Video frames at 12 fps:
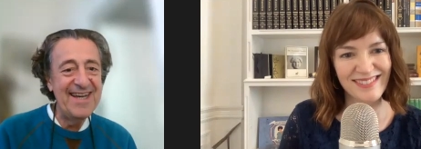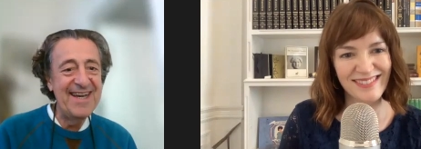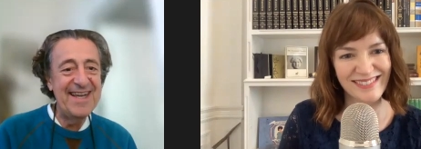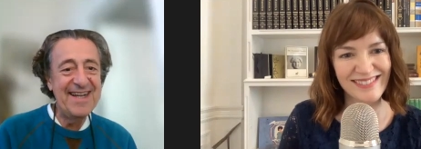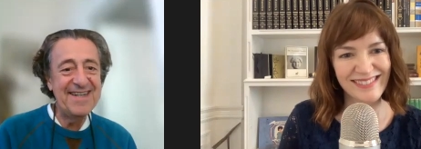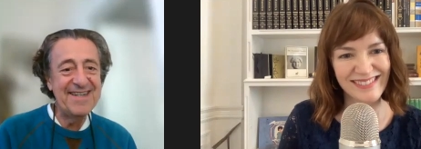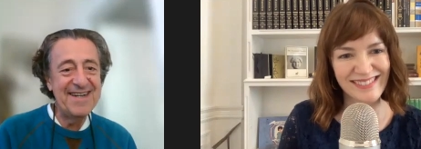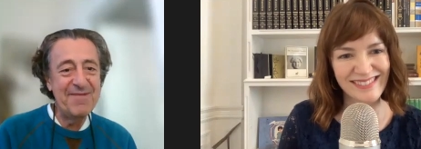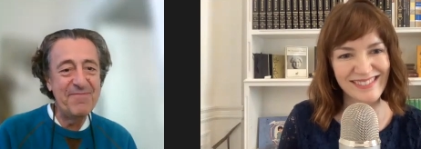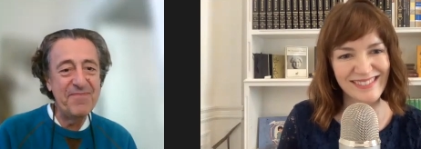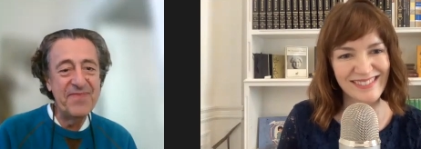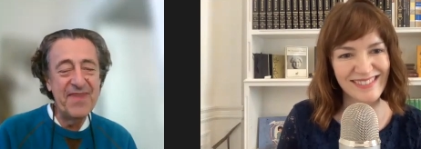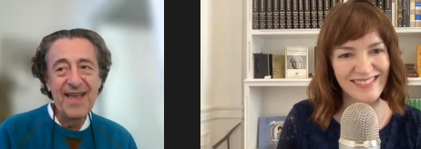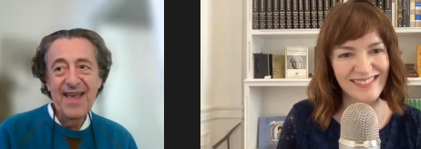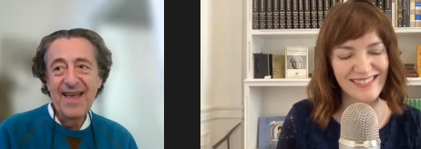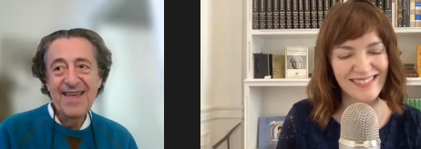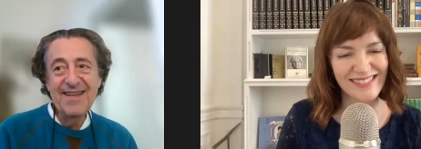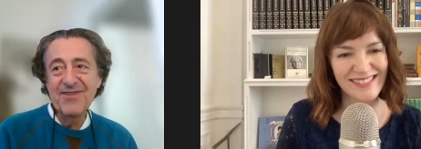Speaker 1: And, um,
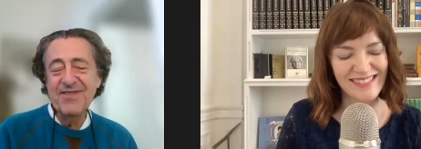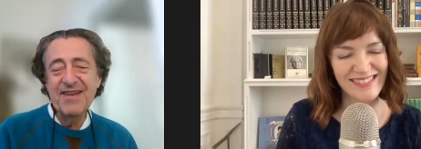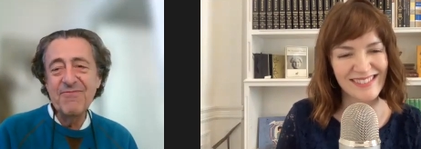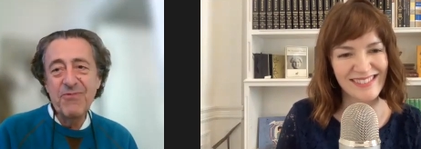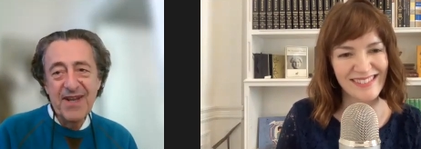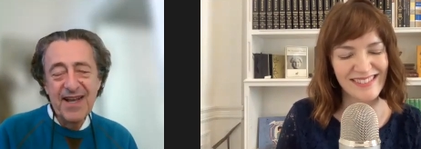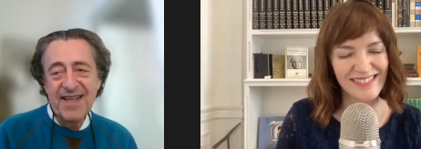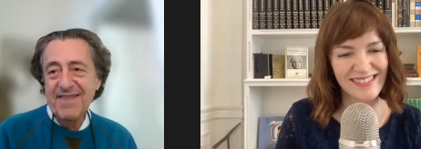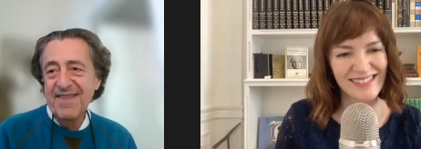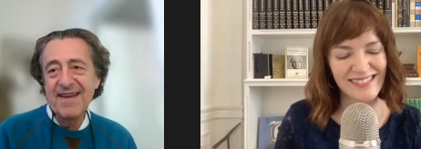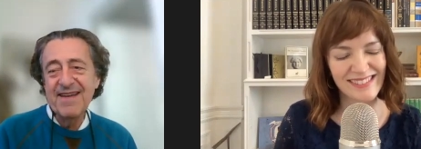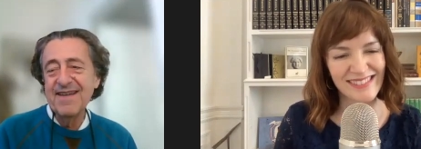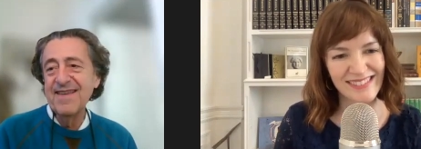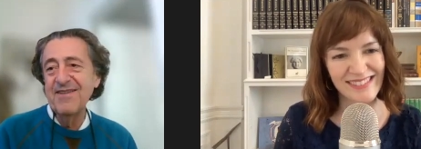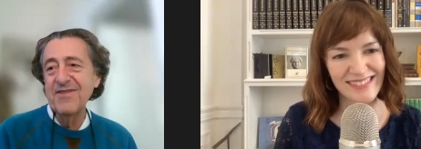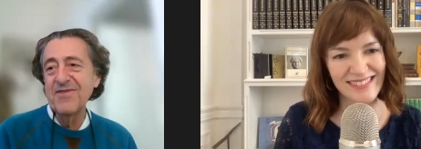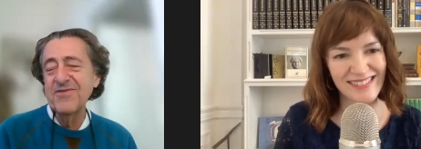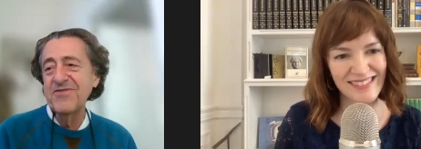you know, they really, they're,
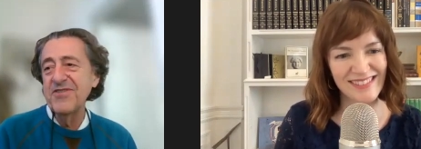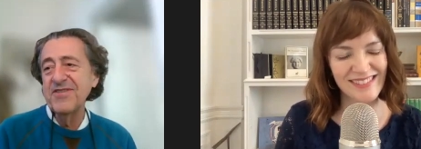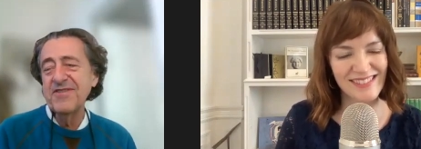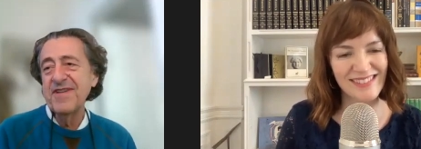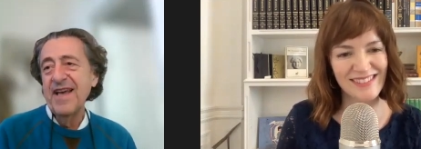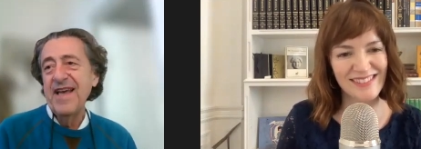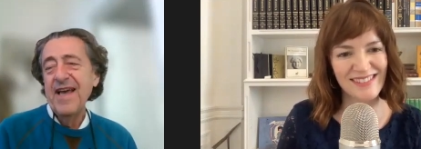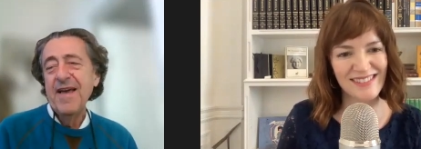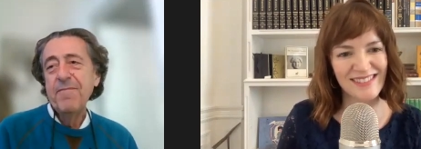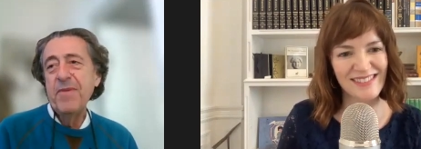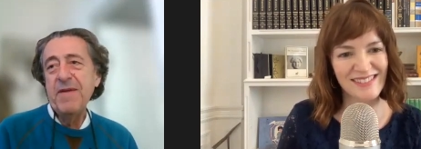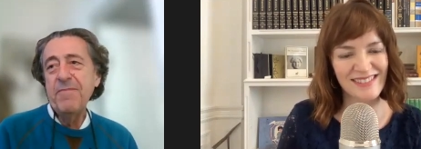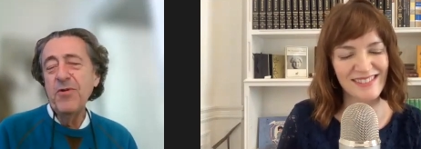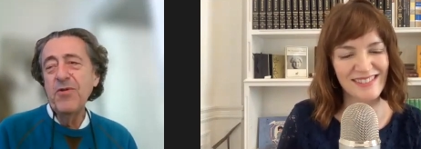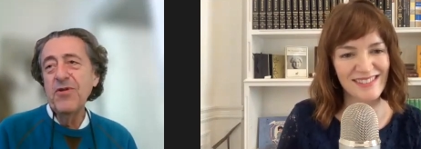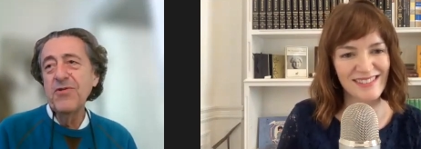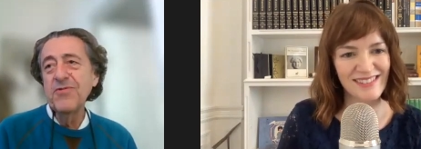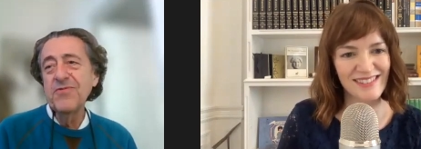you know, just
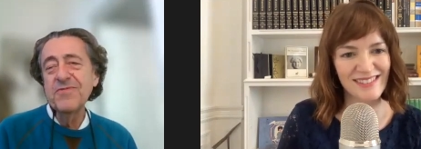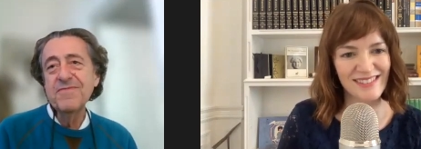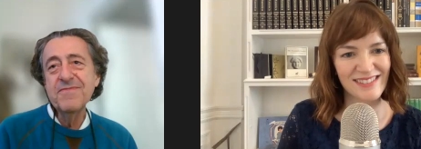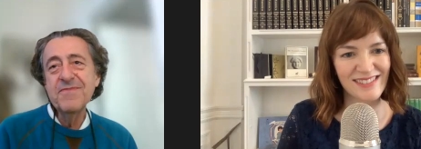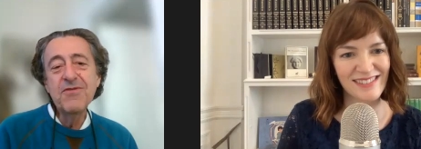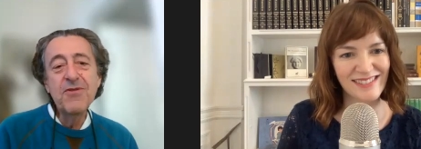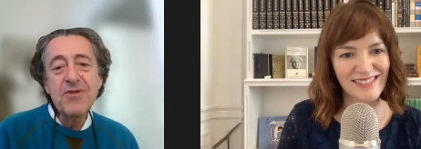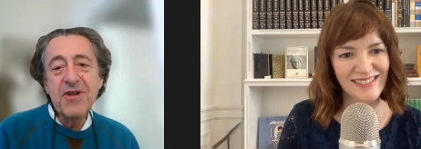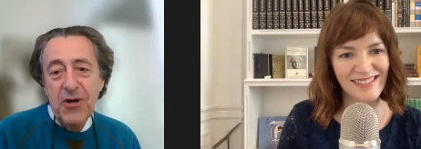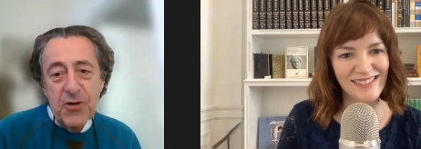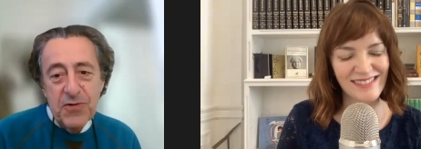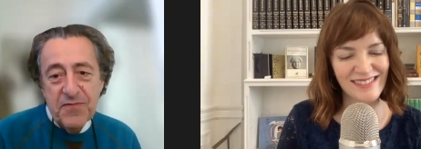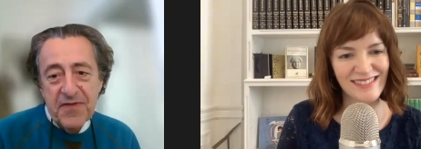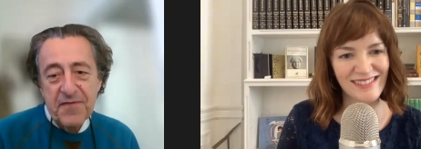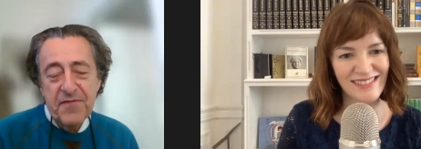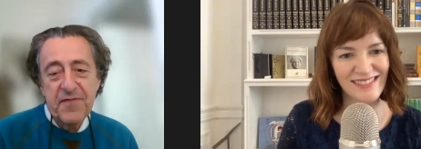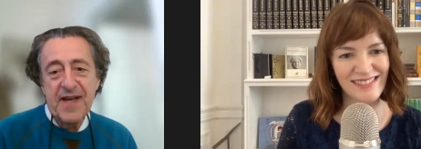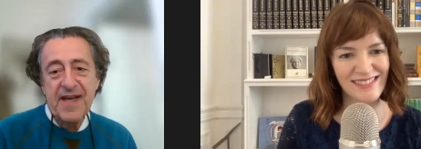people who look over
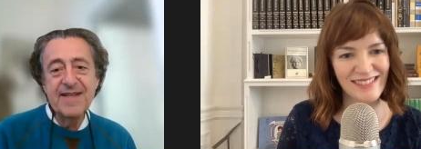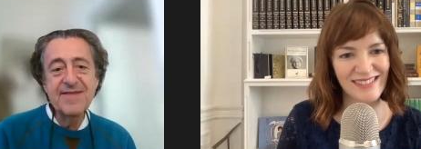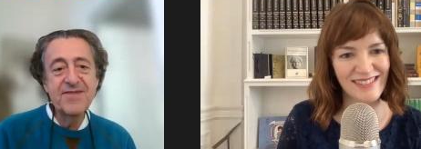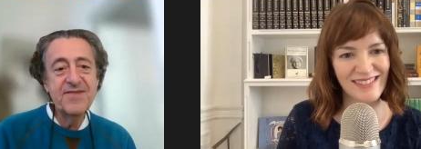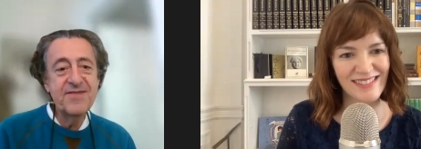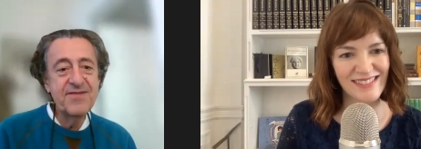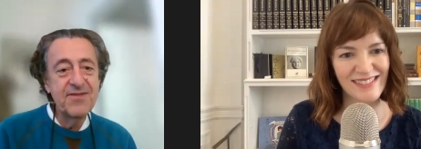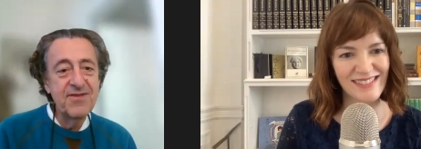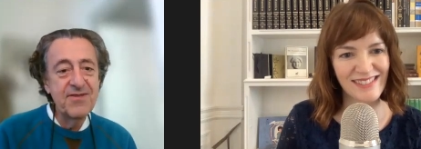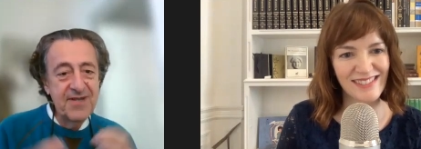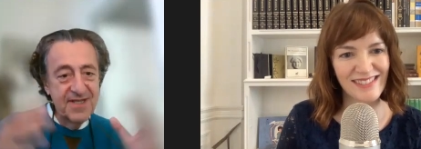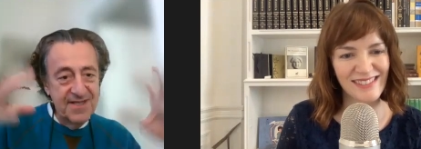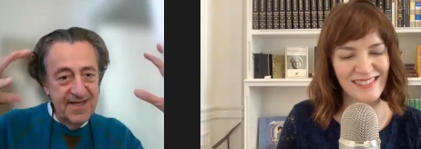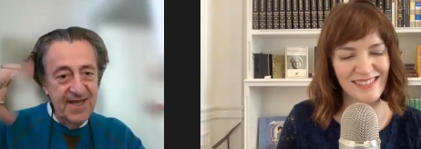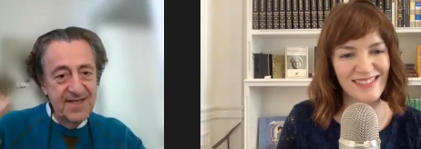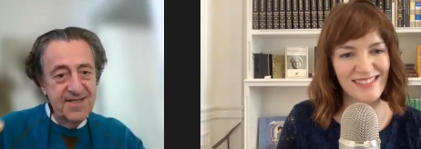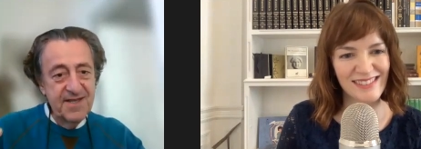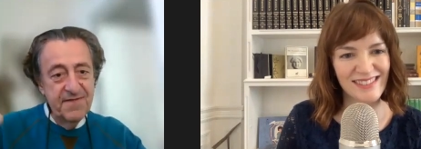the fence to look at
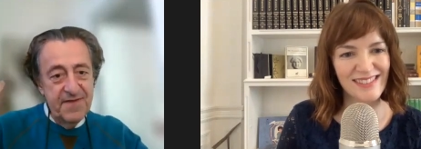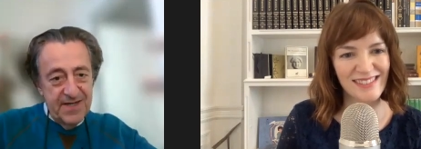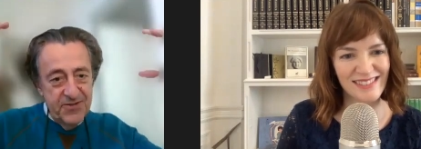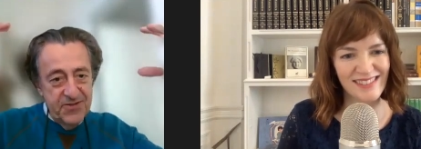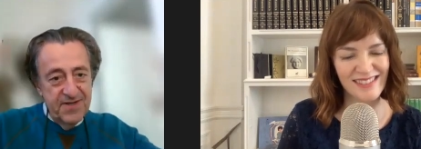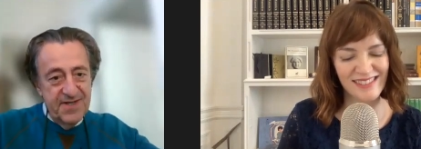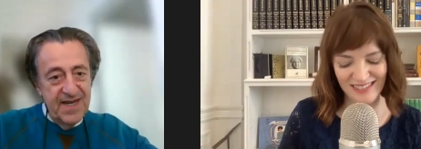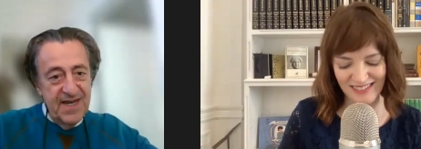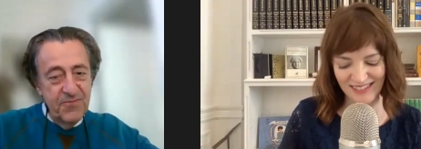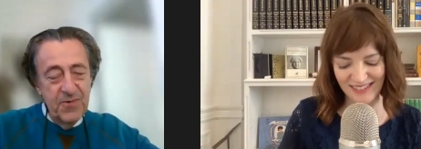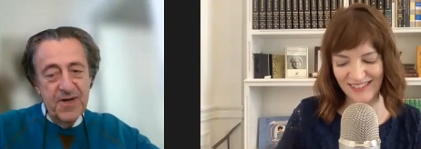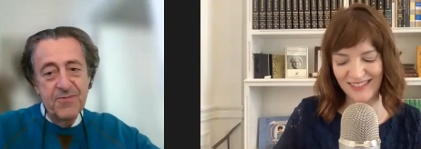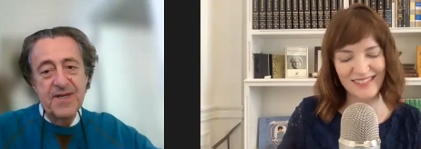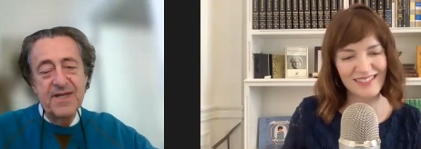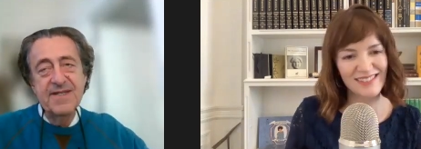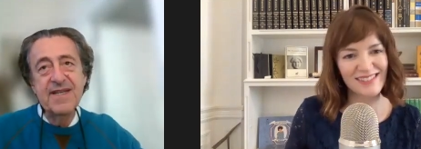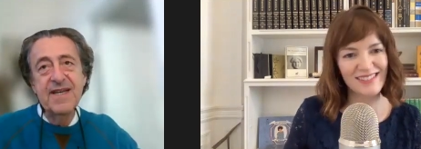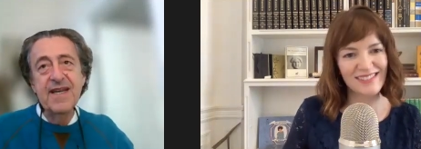the excavation down where
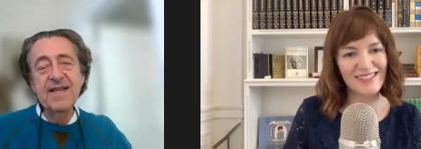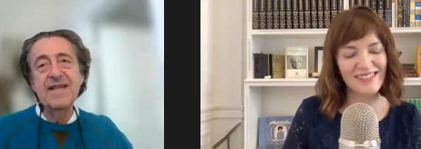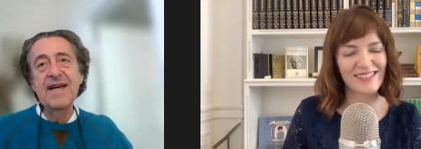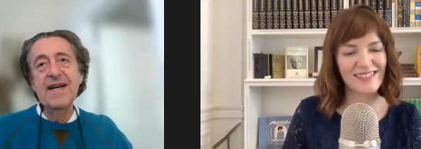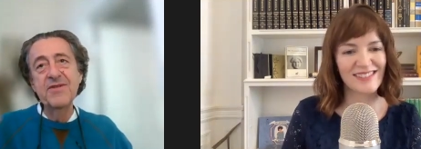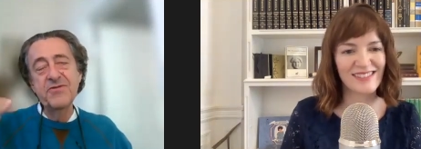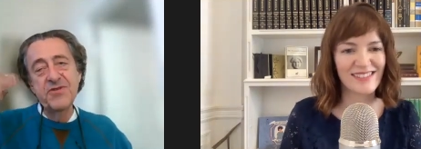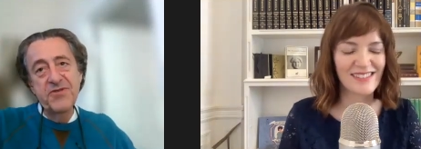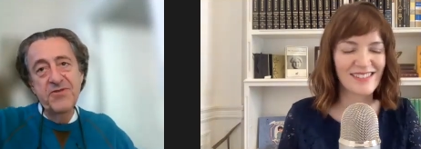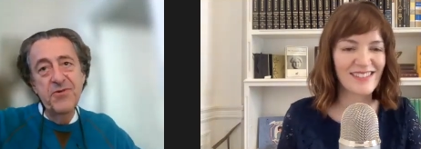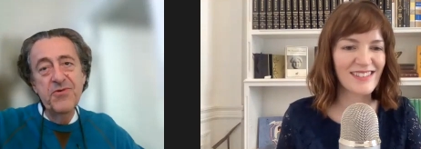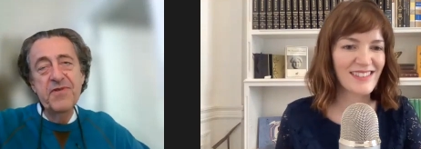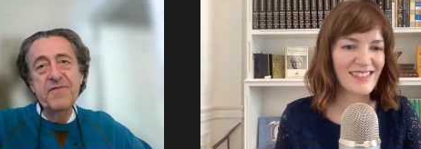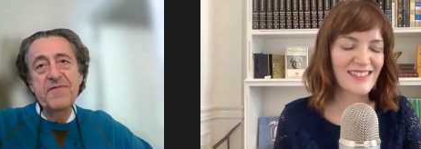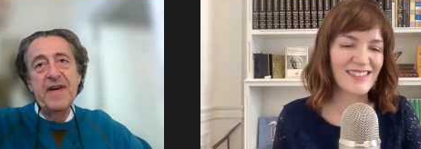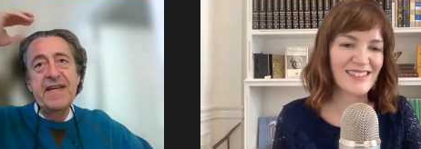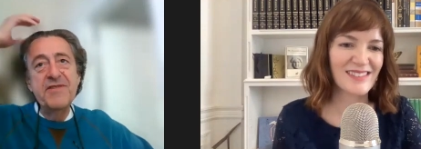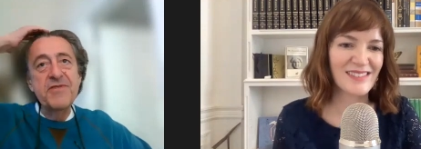we're digging now, just north
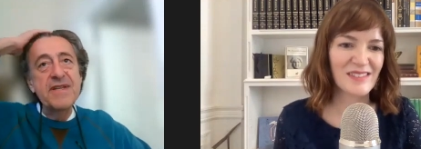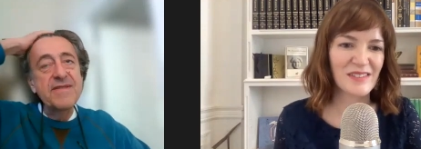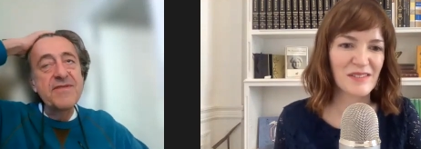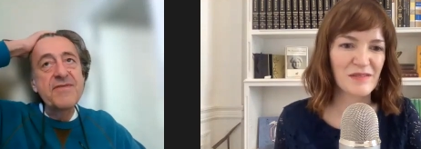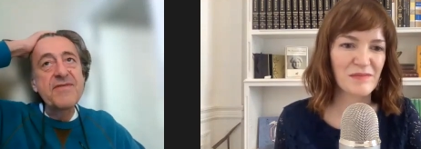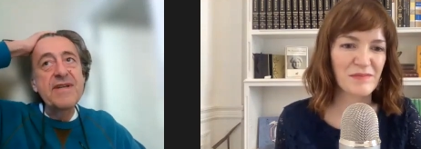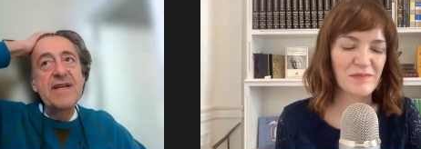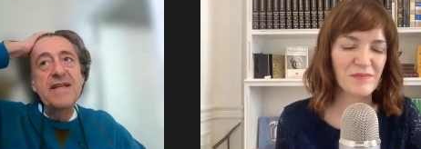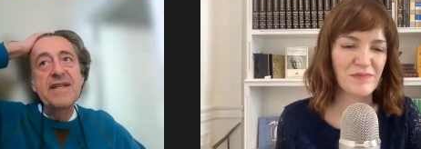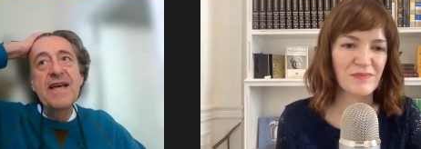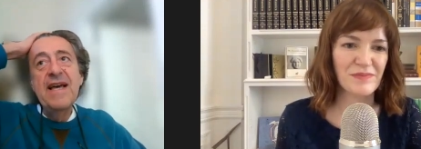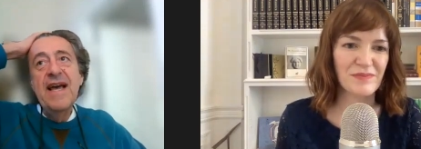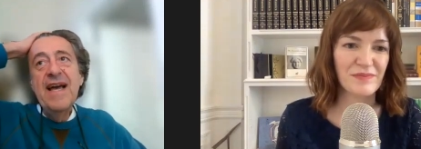of Hadrian Street.